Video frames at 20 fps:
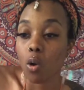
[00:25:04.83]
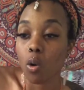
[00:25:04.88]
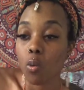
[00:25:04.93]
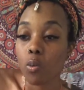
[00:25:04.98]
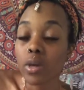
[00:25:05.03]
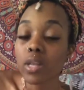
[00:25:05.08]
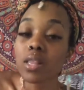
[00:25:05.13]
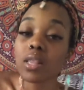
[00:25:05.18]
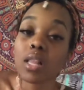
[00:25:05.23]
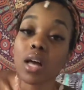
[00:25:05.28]

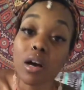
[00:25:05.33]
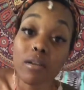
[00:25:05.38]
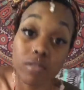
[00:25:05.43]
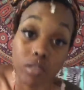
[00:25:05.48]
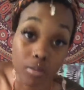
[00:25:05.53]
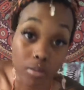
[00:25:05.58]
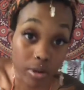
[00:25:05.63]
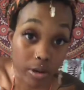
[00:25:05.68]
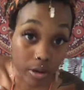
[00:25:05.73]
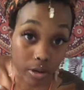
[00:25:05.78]
We love
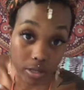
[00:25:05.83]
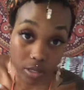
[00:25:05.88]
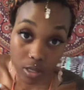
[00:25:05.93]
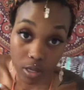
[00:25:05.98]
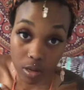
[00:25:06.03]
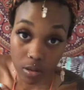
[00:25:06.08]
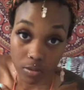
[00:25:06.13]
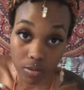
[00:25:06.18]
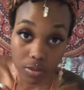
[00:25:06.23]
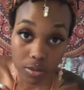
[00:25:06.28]
to be
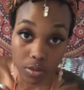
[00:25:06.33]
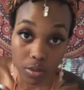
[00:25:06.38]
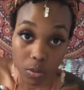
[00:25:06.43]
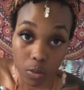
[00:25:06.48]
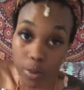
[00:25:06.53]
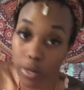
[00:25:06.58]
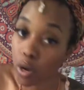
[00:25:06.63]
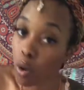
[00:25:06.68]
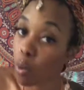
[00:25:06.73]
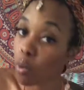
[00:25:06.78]
ourselves.
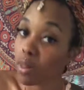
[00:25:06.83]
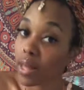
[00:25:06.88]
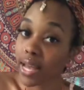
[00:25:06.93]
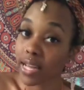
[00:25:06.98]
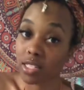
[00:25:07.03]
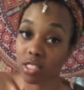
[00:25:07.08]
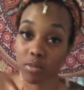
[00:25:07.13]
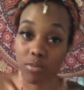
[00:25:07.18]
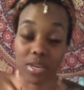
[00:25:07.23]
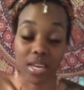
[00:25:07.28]
We don't
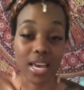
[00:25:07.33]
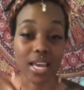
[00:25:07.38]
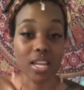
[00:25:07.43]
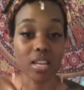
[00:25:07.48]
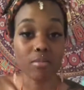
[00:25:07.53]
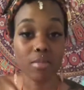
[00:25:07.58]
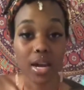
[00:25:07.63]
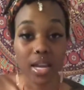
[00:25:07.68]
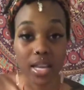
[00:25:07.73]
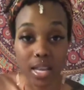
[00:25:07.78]
like to be
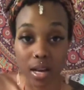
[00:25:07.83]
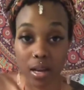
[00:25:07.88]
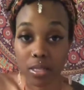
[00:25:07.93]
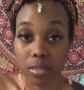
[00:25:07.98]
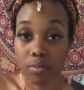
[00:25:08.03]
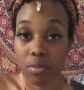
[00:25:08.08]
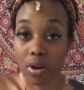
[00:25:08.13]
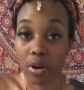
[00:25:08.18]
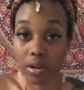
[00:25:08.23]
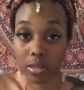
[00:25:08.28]
anybody
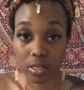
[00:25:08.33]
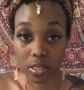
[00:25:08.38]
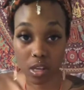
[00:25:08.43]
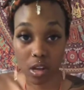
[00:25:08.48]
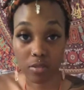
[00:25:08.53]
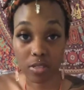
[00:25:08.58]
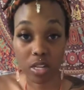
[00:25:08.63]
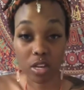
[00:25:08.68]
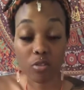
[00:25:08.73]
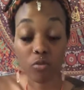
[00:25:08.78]
else but
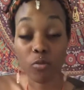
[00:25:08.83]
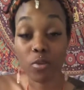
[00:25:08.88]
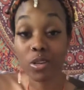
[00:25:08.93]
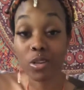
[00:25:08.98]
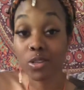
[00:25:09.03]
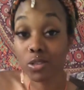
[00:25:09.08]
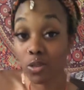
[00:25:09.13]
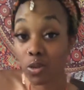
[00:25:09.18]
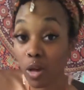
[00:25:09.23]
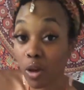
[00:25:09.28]
ourselves. And
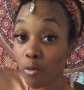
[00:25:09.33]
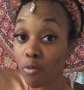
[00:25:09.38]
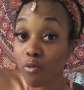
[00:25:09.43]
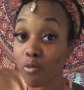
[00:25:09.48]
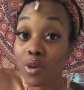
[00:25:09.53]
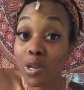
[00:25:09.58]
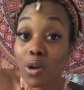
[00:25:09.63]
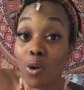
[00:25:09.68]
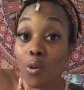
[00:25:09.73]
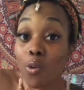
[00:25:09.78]
if
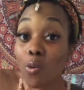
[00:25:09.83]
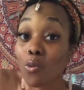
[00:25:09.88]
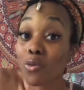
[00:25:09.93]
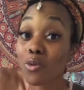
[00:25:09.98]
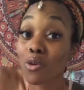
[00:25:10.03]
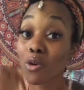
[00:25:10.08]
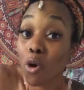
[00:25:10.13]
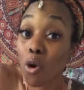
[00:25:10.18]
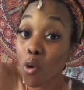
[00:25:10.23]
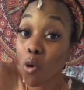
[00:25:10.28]
we don't
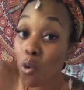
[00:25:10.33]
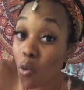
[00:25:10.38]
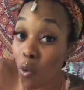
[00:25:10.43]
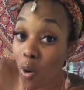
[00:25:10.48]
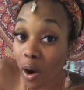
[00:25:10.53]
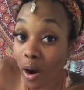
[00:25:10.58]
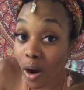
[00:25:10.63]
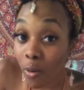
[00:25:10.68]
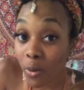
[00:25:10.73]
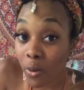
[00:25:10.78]
know
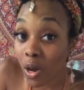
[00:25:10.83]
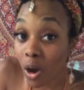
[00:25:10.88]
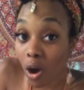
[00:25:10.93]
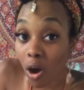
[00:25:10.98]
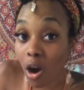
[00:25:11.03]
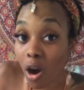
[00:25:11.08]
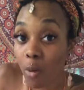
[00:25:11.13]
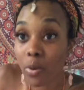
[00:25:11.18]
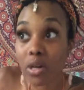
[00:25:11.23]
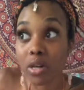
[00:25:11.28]
who we
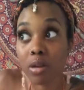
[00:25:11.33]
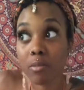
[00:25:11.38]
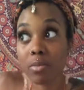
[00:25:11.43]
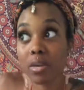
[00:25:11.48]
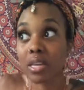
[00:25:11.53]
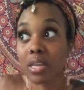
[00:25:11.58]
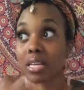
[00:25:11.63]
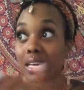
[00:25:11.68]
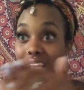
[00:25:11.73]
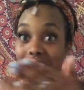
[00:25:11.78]
are, we're gonna
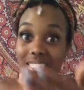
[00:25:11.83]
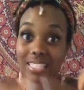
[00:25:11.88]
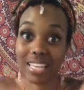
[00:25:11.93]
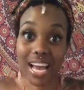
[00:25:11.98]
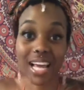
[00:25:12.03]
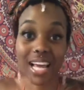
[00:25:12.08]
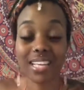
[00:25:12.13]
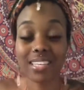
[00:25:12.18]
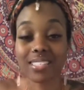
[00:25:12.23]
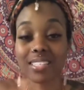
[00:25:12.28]
be
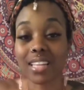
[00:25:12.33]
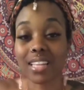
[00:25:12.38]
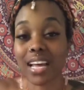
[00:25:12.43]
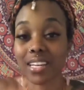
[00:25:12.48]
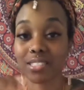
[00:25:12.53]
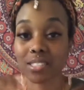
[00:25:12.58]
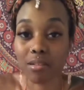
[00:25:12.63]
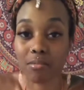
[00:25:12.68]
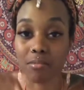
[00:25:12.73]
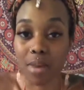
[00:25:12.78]
exactly
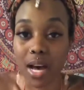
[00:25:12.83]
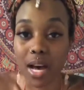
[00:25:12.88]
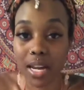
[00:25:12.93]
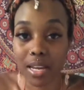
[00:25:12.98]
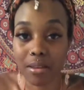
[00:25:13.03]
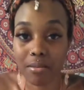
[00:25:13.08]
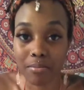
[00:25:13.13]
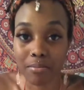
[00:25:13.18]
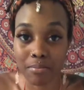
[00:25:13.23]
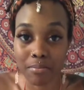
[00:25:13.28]
like
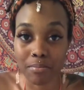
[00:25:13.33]
somebody.